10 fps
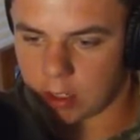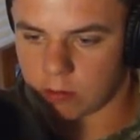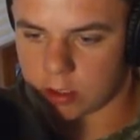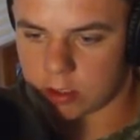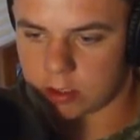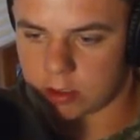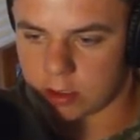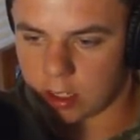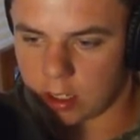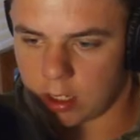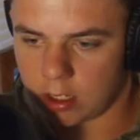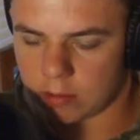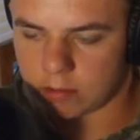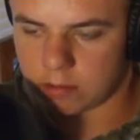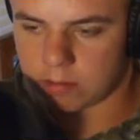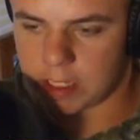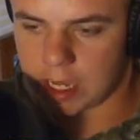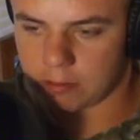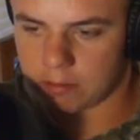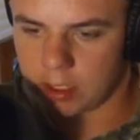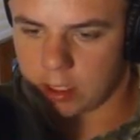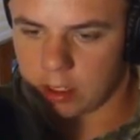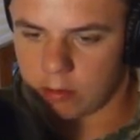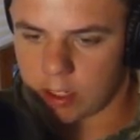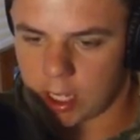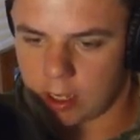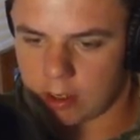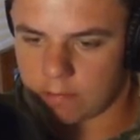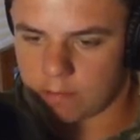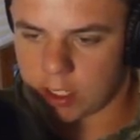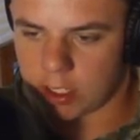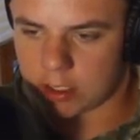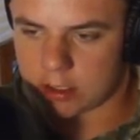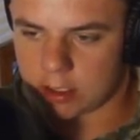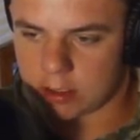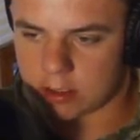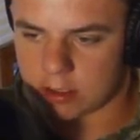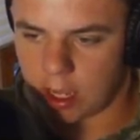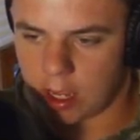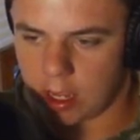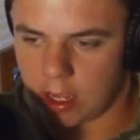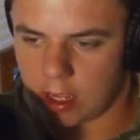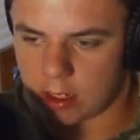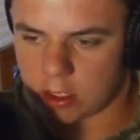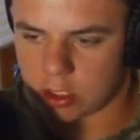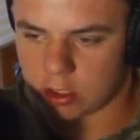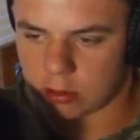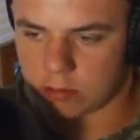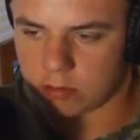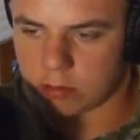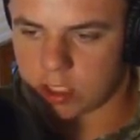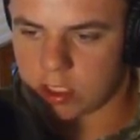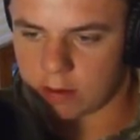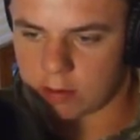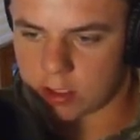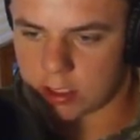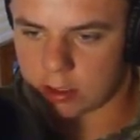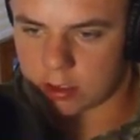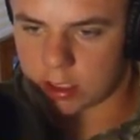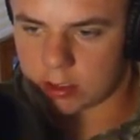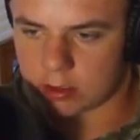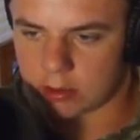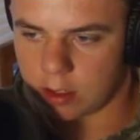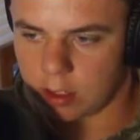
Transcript: Mine Wars. Uh, yeah. We have plenty of seats. And just seats after seats after seats.